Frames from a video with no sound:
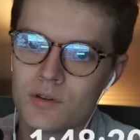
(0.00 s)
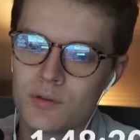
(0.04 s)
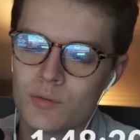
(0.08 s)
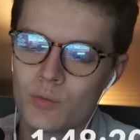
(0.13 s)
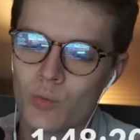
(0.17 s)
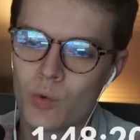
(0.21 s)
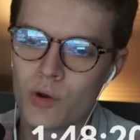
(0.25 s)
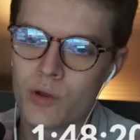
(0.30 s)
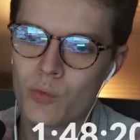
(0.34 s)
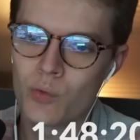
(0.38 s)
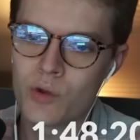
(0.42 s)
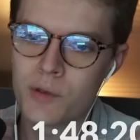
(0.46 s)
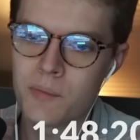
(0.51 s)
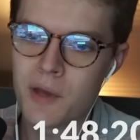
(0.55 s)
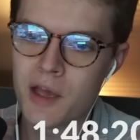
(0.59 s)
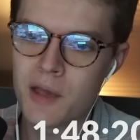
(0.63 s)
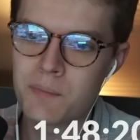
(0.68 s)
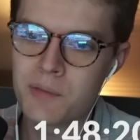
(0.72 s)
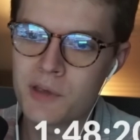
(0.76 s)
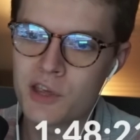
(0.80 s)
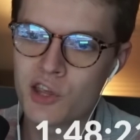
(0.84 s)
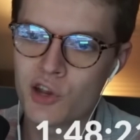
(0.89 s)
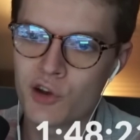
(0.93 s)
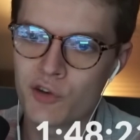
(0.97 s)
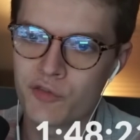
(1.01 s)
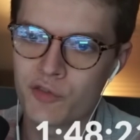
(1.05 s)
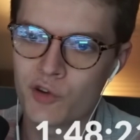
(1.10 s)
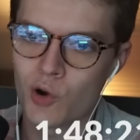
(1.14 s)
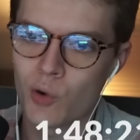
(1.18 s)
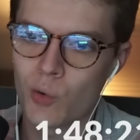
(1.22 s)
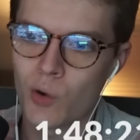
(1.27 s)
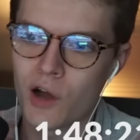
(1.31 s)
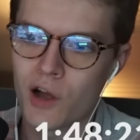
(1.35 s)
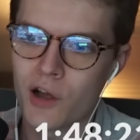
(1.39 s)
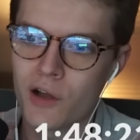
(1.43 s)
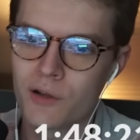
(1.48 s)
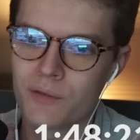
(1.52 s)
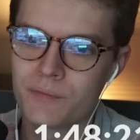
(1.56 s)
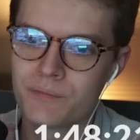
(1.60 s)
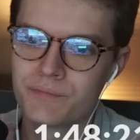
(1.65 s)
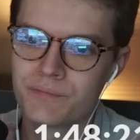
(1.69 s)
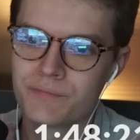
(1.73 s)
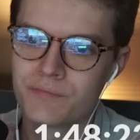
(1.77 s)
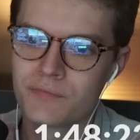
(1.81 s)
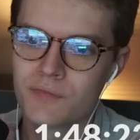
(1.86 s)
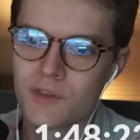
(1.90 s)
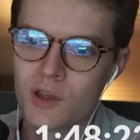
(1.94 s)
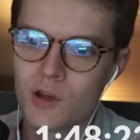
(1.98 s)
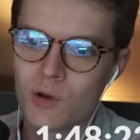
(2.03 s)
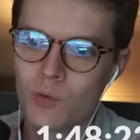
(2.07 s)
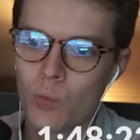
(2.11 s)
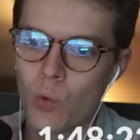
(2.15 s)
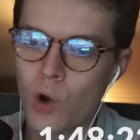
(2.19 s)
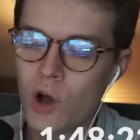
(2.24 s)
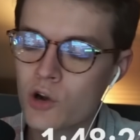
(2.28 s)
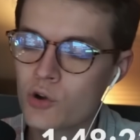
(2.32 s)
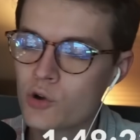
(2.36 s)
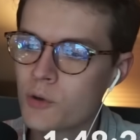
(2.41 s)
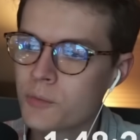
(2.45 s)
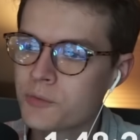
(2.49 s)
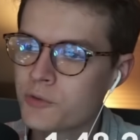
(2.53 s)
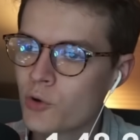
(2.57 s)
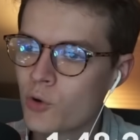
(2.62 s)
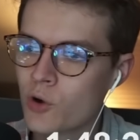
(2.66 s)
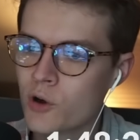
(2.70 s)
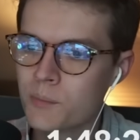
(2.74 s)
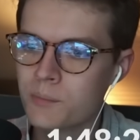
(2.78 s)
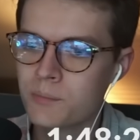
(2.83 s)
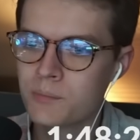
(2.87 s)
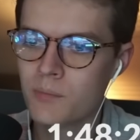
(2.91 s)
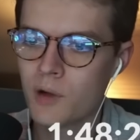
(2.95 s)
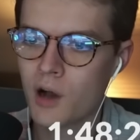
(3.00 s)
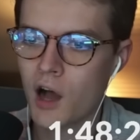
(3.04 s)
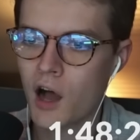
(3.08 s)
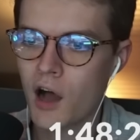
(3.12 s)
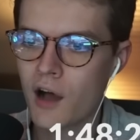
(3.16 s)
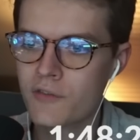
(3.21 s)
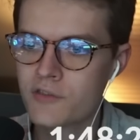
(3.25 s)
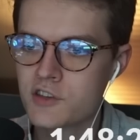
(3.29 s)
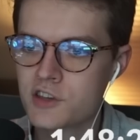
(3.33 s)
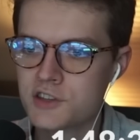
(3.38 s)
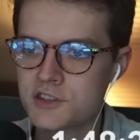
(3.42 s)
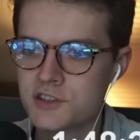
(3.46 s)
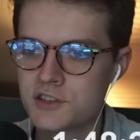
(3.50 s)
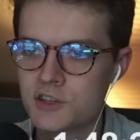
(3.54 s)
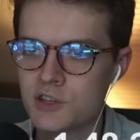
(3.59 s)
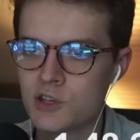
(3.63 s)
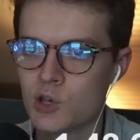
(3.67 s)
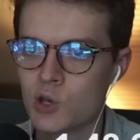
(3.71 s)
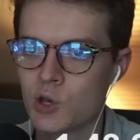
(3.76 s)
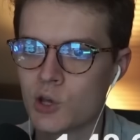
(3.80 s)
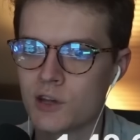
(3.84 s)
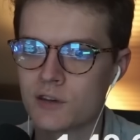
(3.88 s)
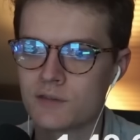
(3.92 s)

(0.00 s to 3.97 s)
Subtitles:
We may be here for a while. Water Absorb, obviously good.